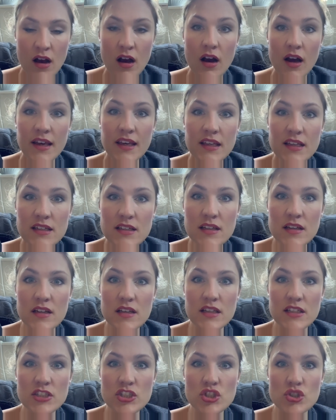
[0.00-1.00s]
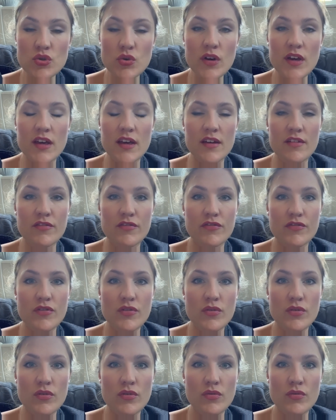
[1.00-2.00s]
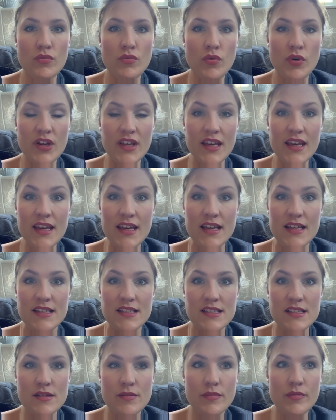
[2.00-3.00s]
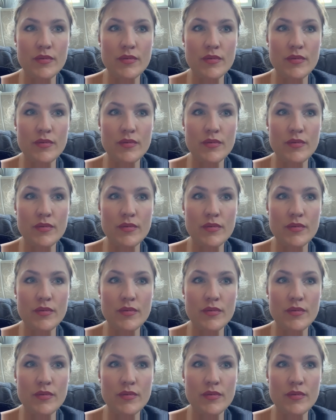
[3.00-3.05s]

I can enjoy it for what it is,